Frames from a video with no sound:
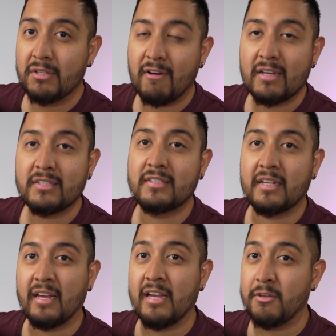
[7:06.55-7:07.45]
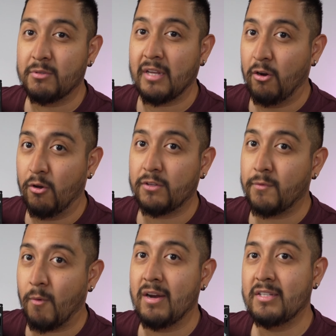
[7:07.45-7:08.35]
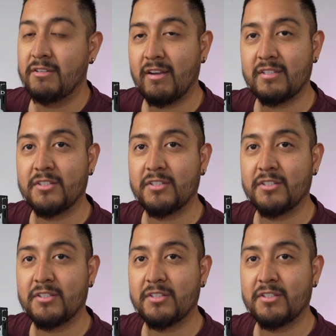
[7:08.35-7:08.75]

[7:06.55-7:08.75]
devices, that I use a lot of wireless devices,